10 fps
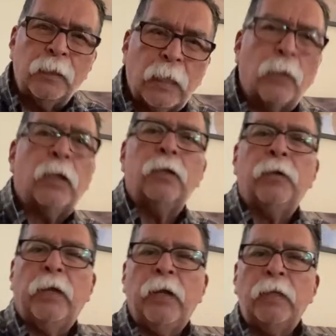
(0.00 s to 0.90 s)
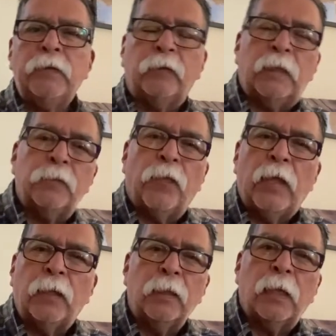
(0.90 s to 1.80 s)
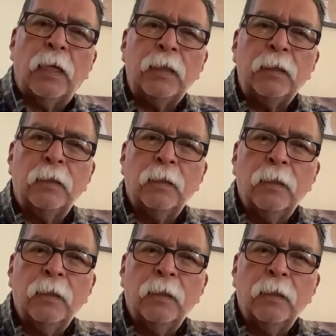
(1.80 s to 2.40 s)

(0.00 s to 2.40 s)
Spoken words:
down on your knees and thanking God.